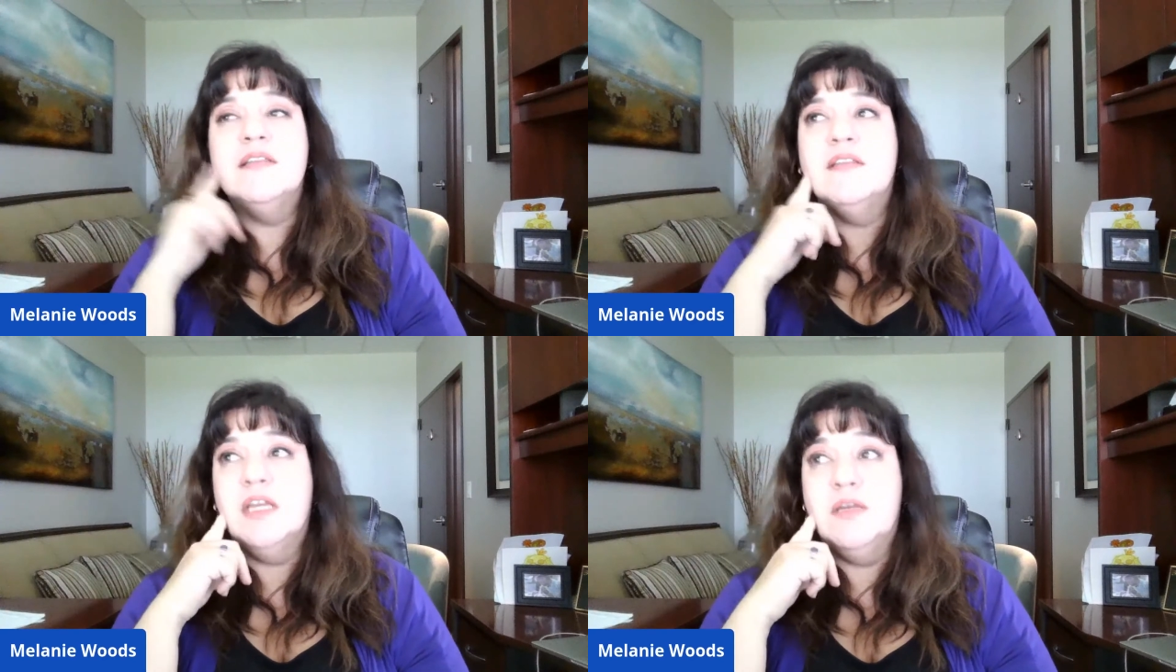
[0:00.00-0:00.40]

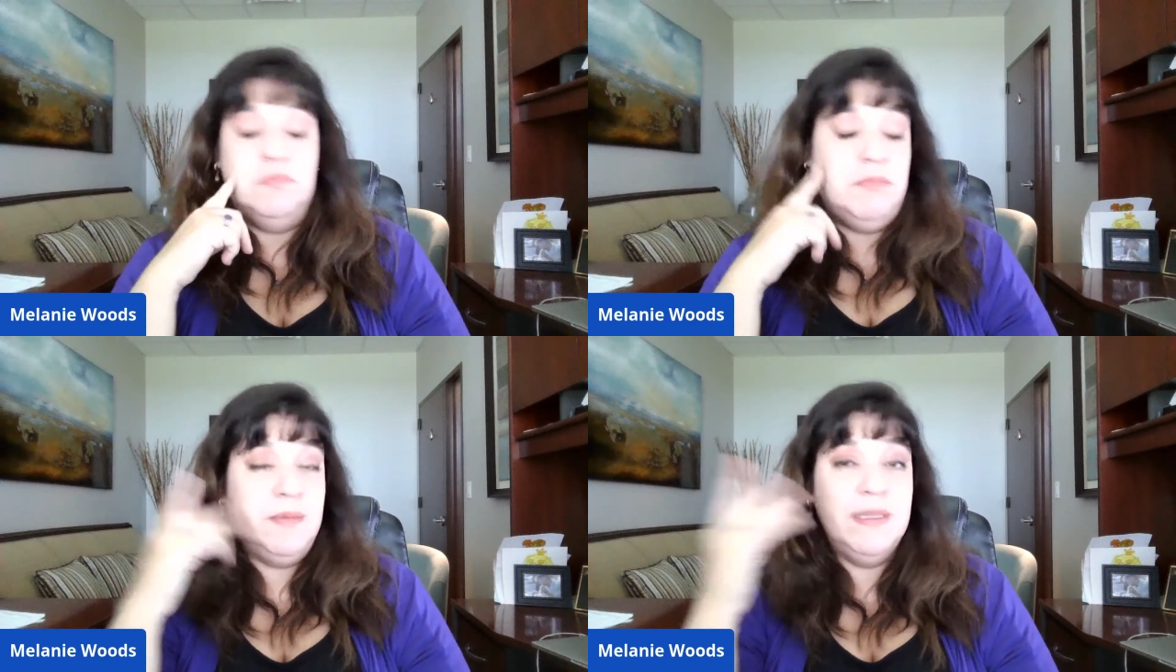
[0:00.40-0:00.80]
They
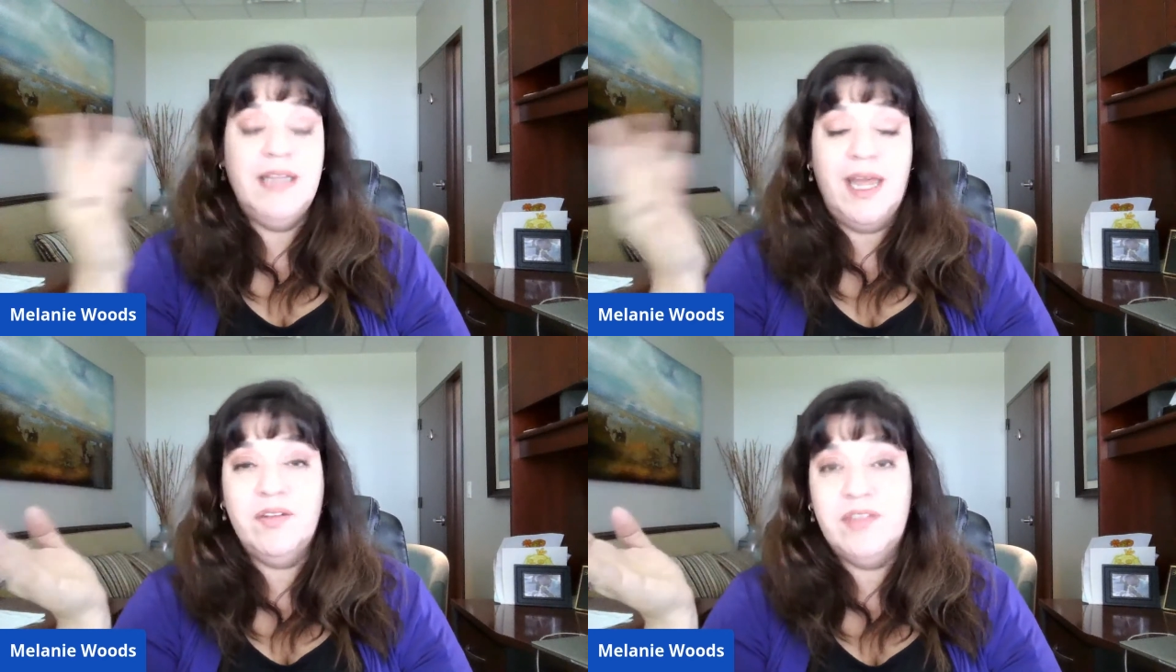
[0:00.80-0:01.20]
maybe
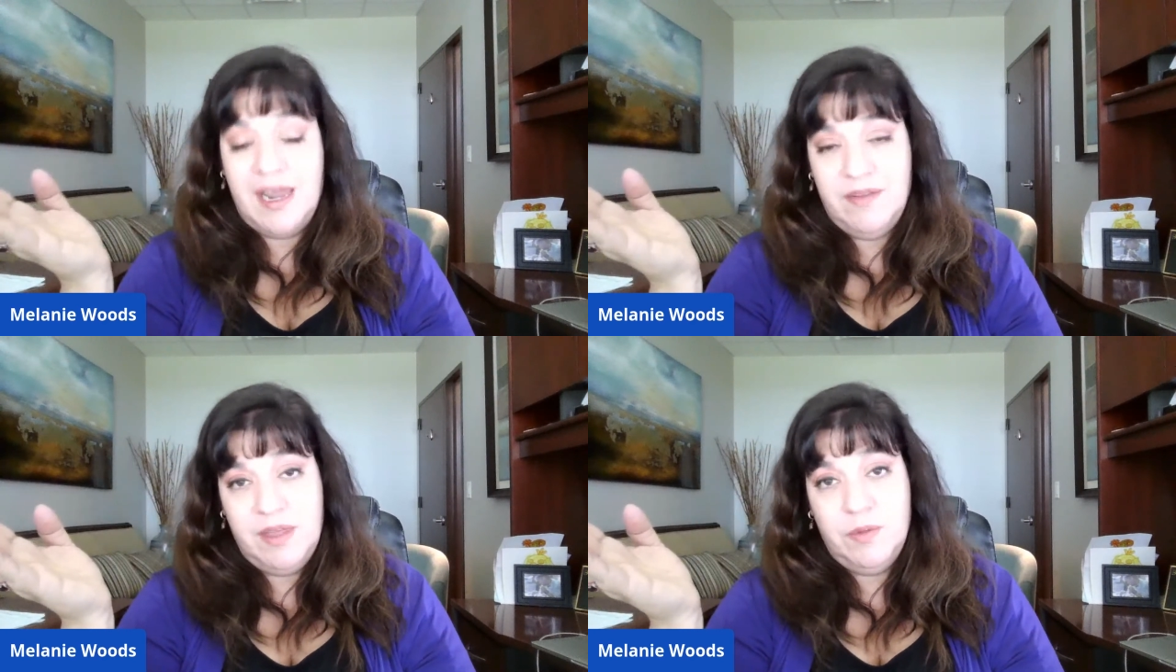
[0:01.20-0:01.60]
later than
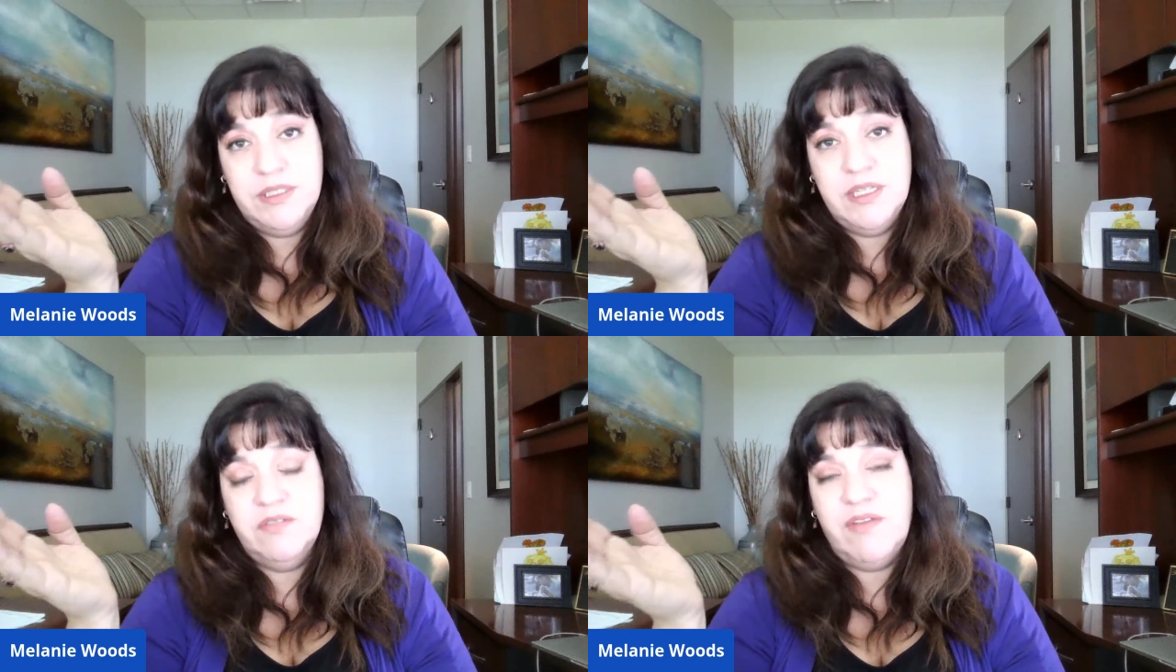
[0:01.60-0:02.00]
that if they went
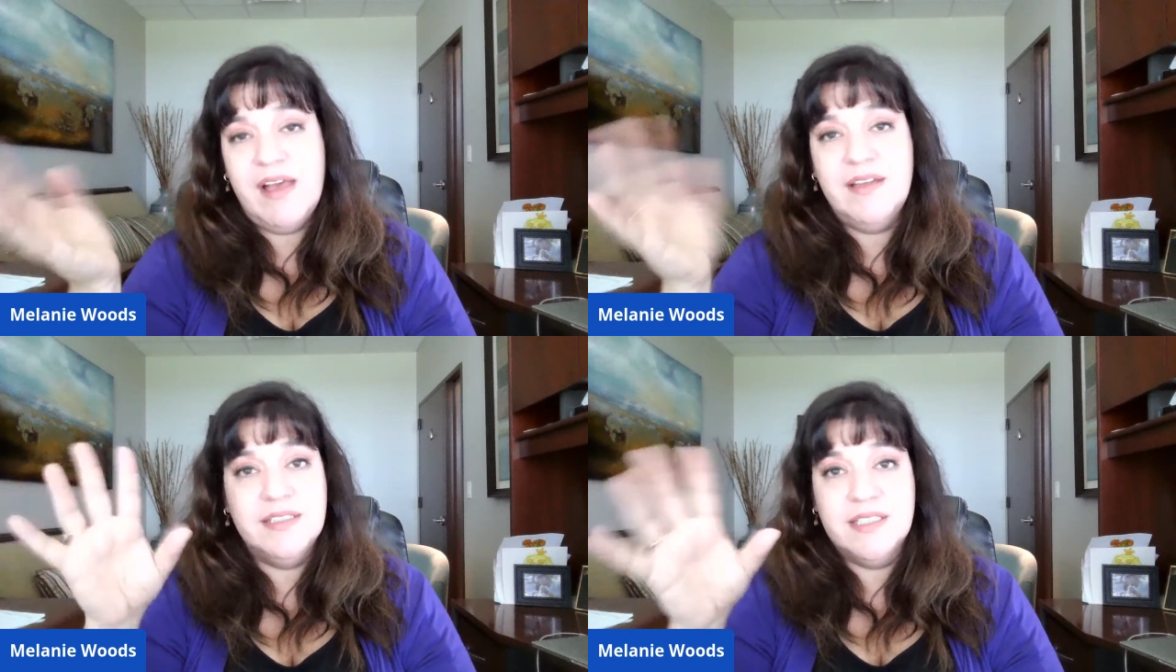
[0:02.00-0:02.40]
to
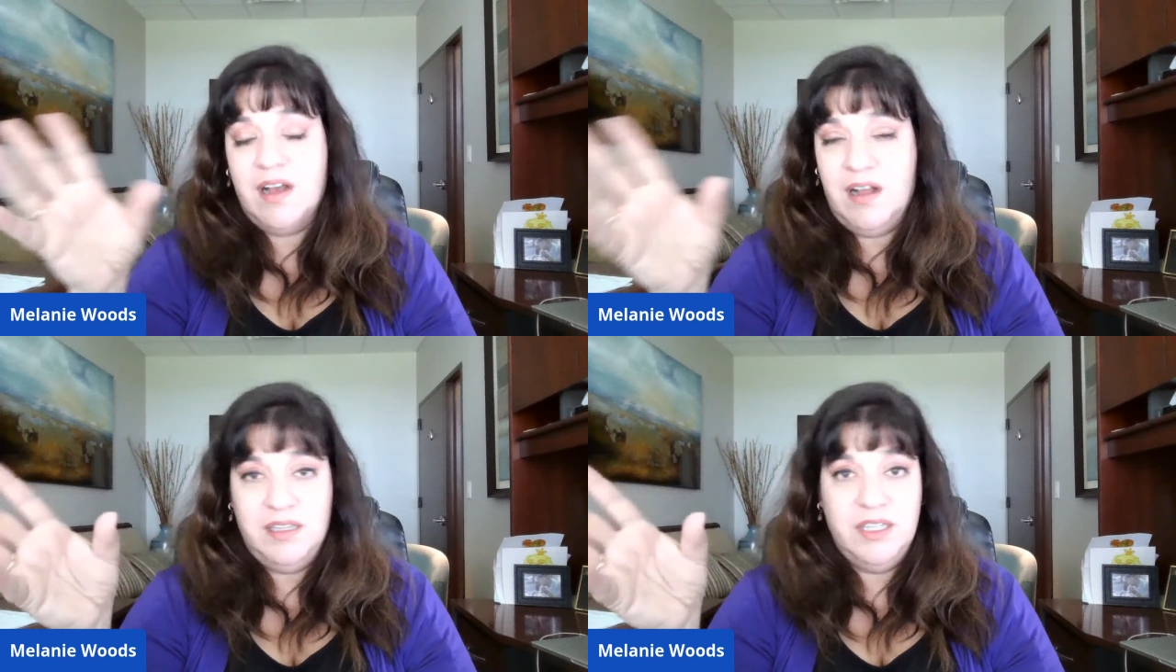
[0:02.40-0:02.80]
advanced
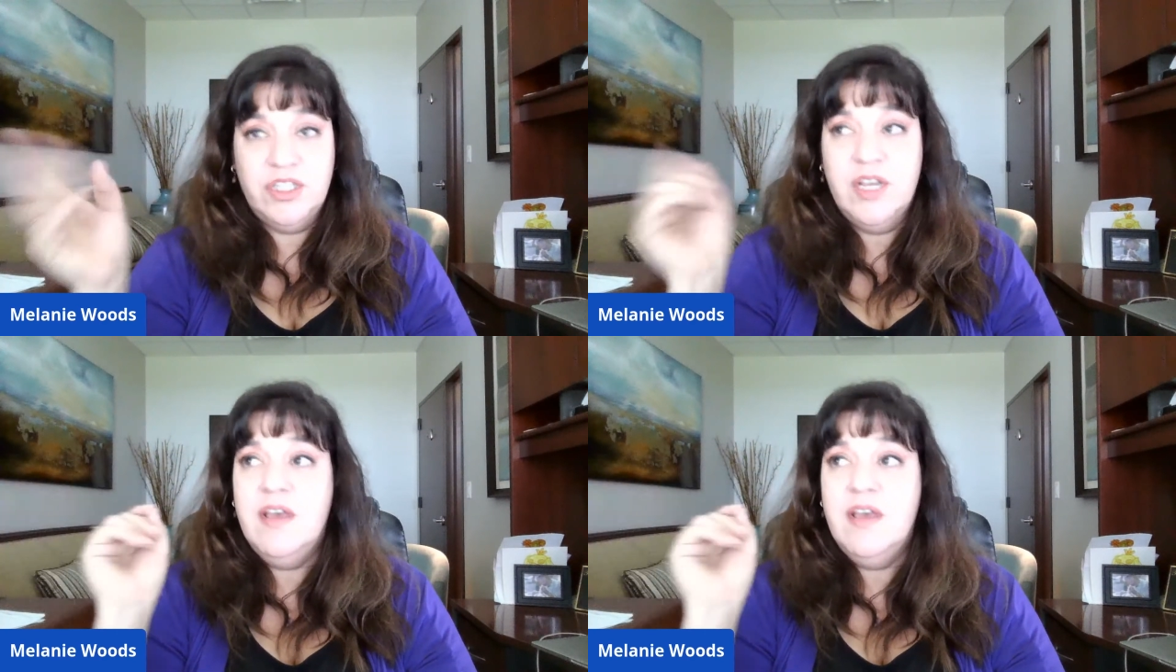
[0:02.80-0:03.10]
college.